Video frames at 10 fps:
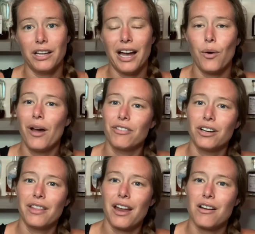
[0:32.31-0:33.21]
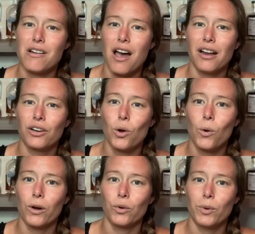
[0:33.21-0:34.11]
However, they are not
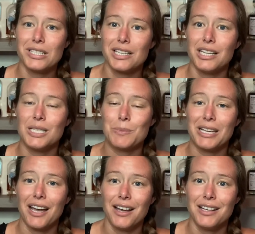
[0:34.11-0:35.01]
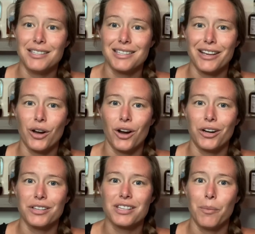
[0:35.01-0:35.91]
corn whiskeys because there
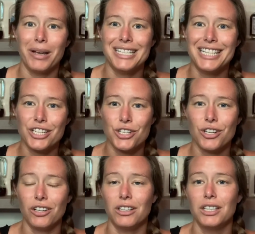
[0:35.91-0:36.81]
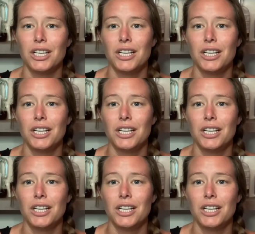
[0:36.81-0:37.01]
are some additional